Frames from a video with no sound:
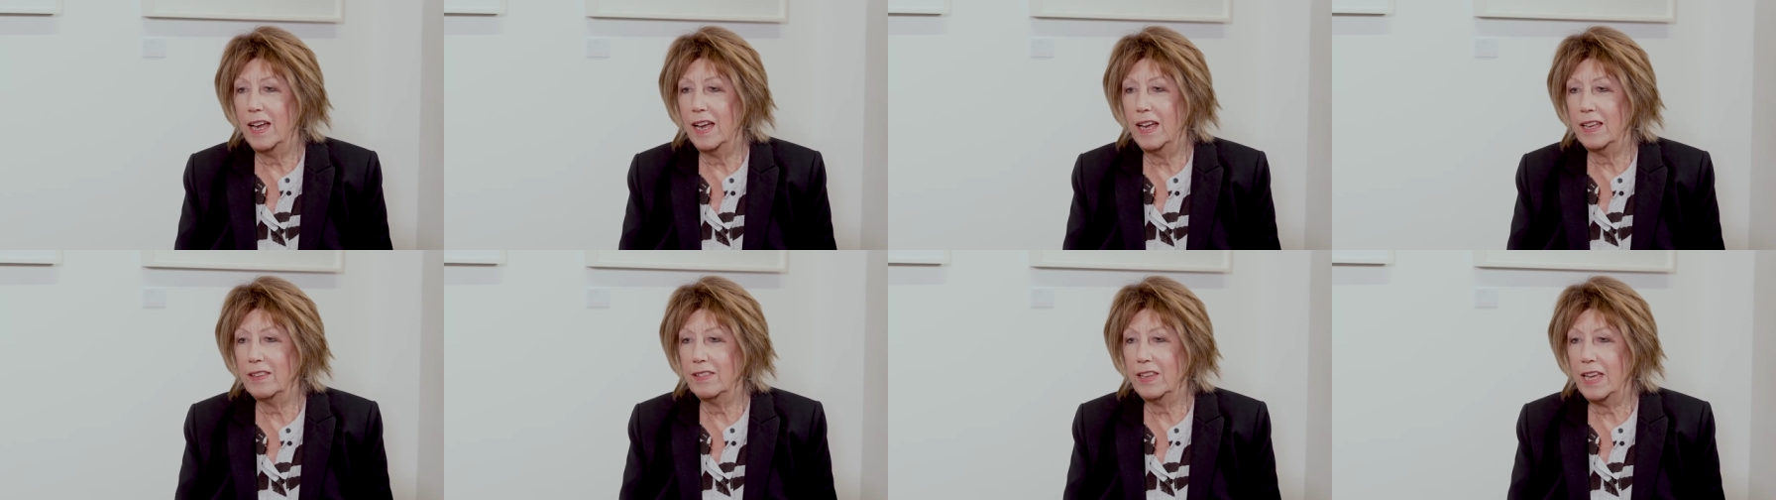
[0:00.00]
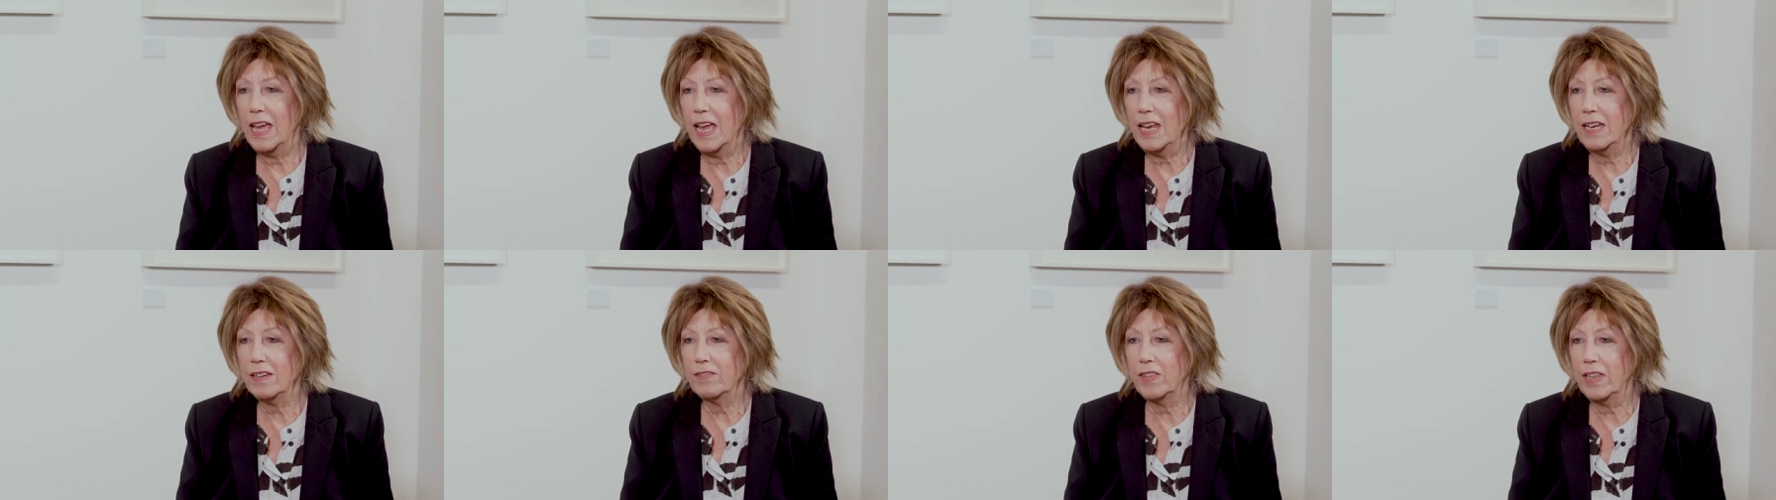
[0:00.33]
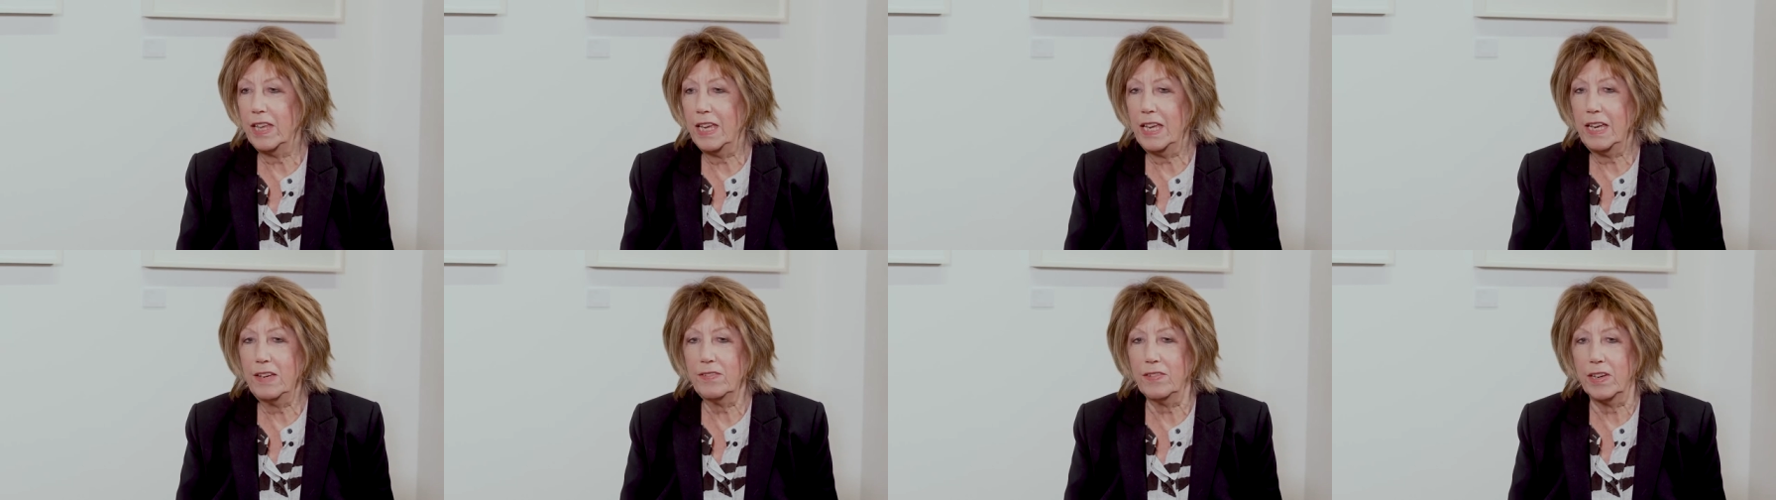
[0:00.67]
at the end of
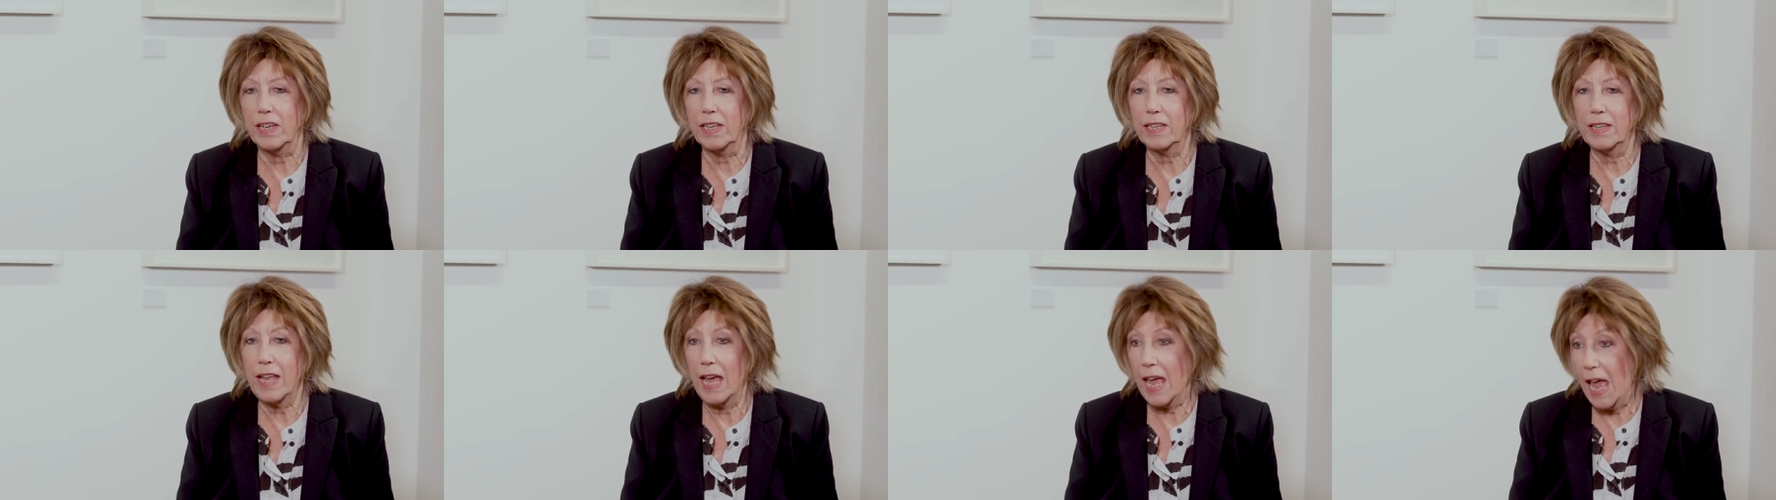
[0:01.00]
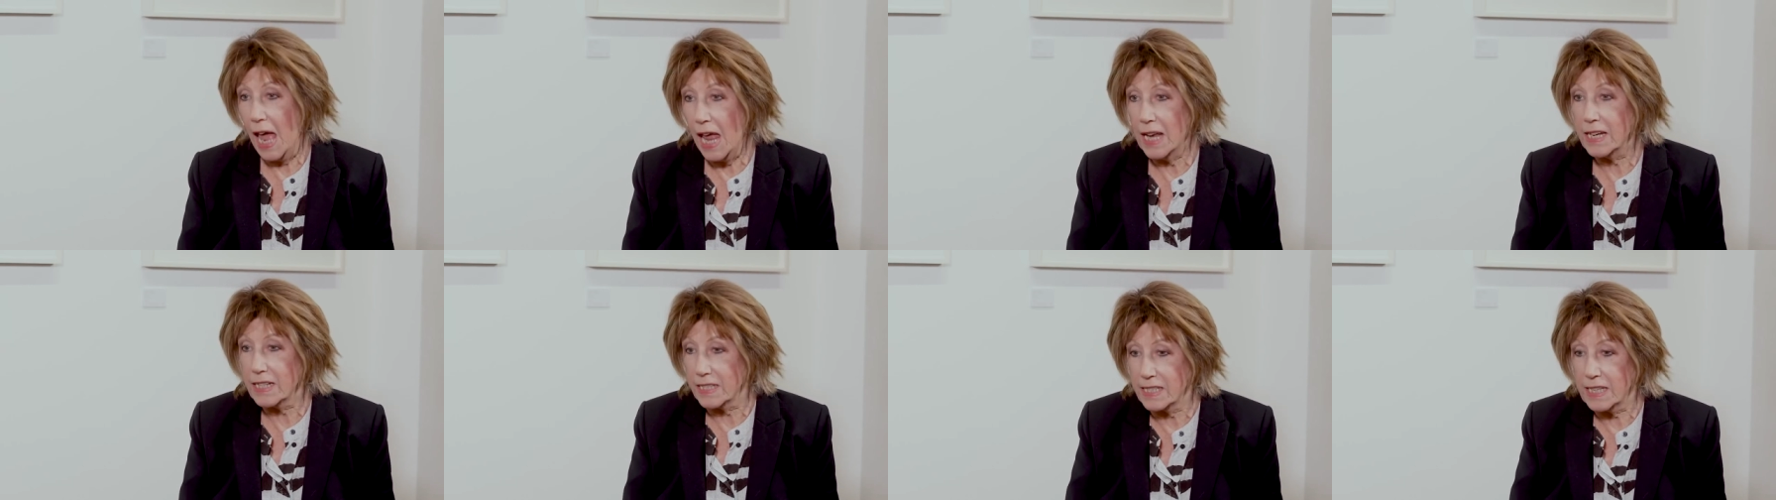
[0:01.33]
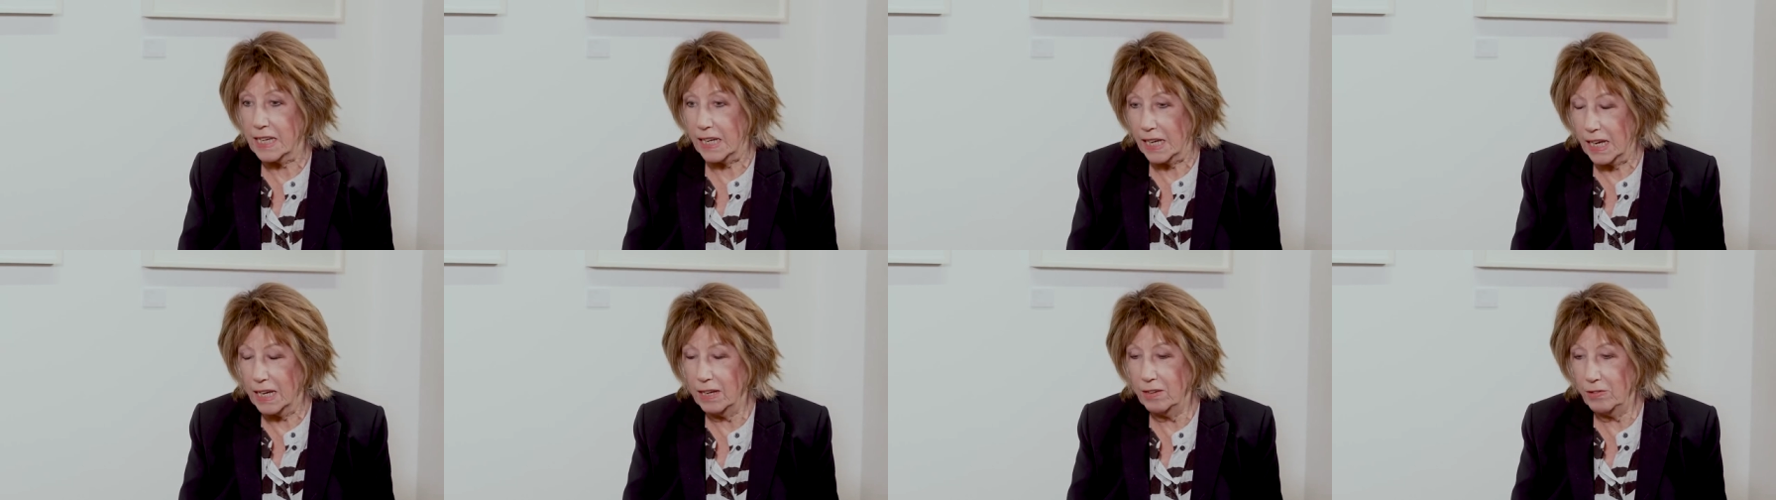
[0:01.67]
the evening, they had a
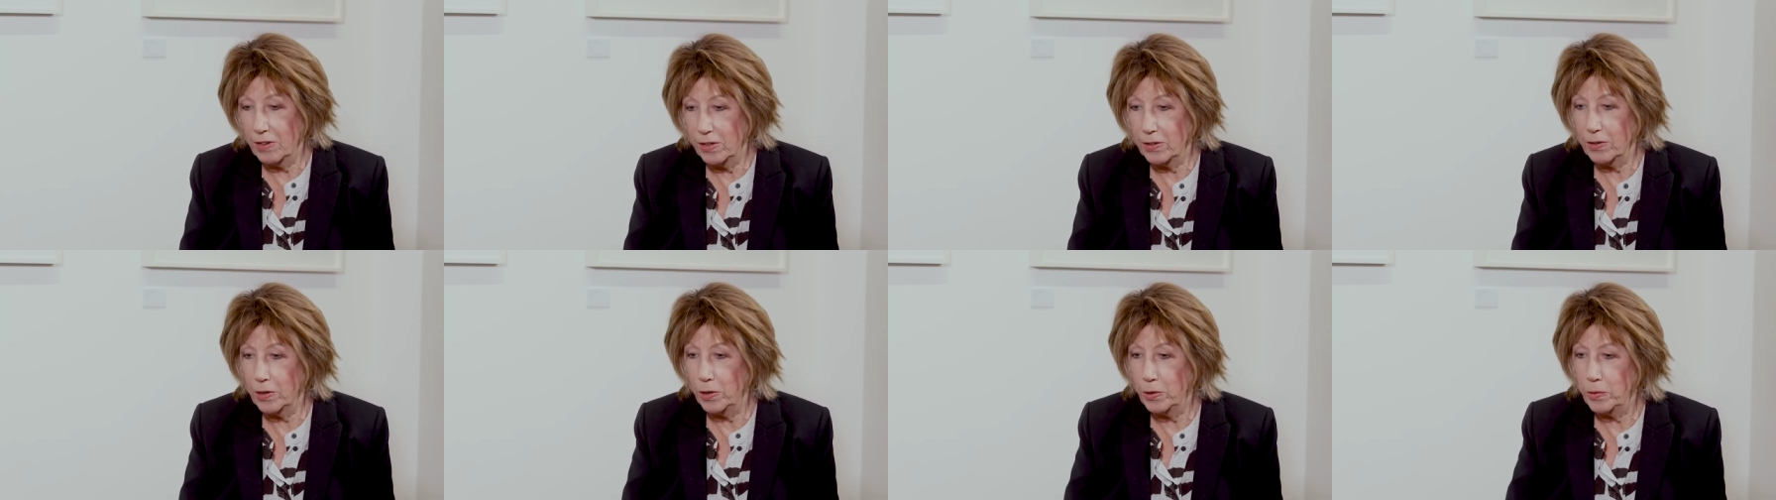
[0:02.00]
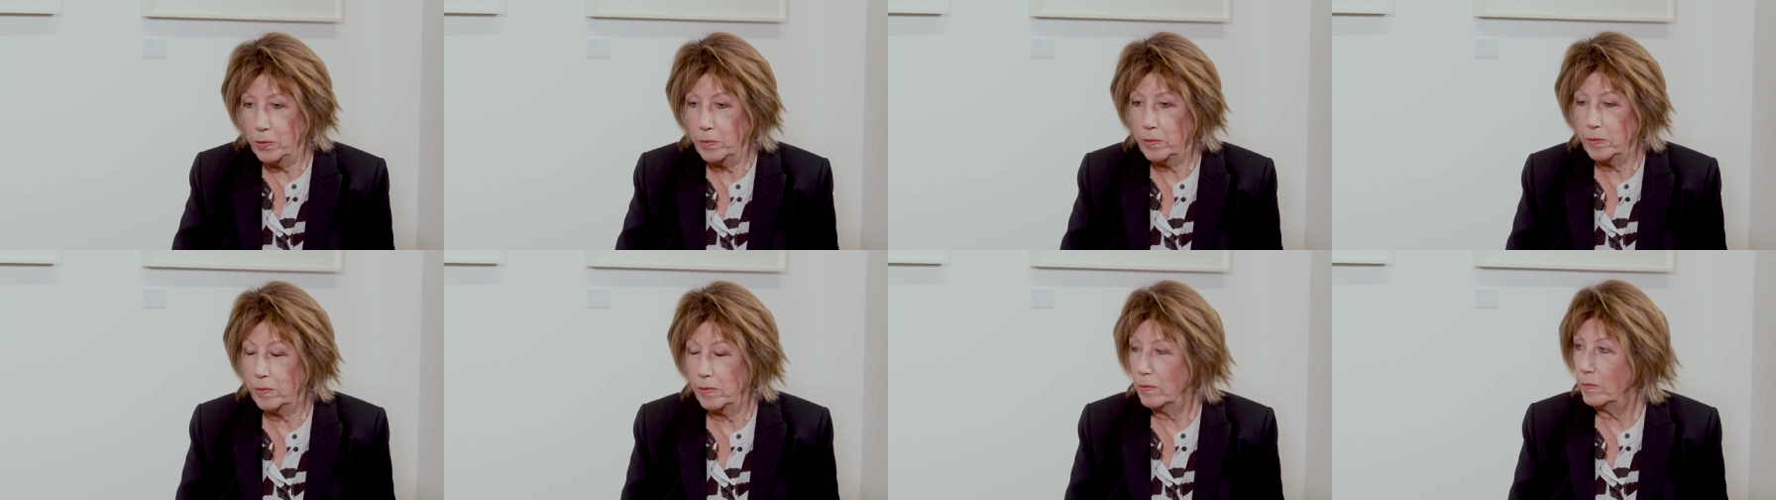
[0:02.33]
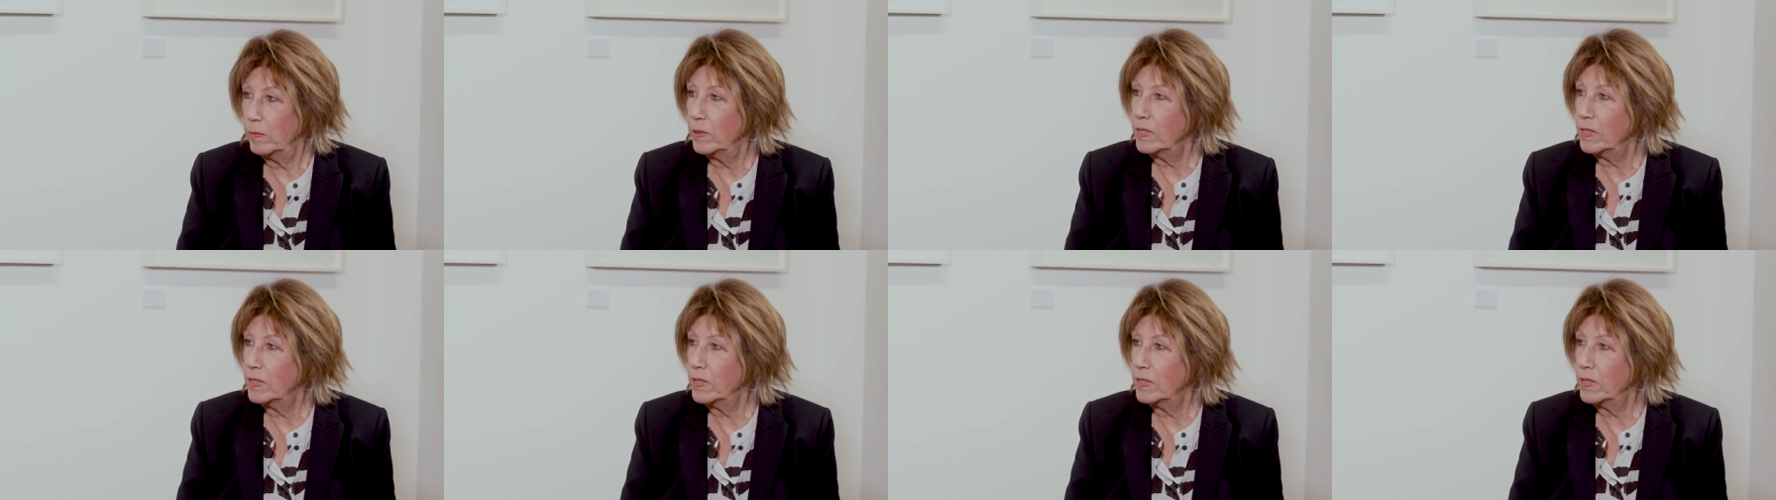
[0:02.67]
singer who